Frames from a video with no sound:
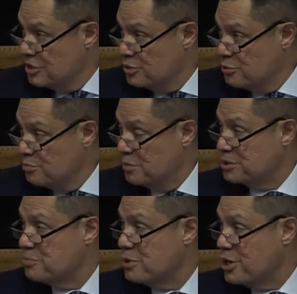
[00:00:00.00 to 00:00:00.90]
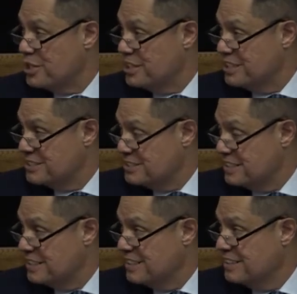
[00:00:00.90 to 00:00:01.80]
the Republican Party is
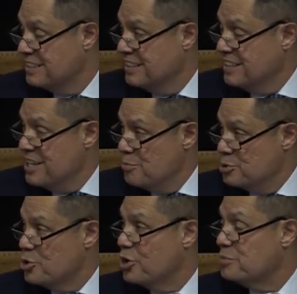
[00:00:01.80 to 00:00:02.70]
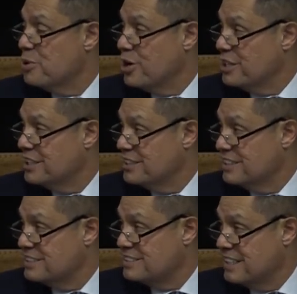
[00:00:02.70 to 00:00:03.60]
the majority party in
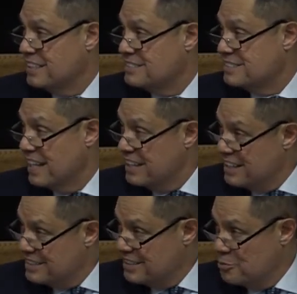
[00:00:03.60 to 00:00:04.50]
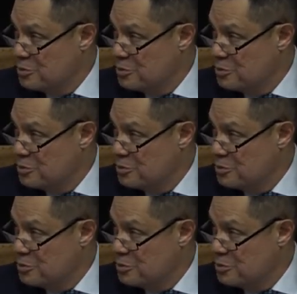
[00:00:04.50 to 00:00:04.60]
the state senate, the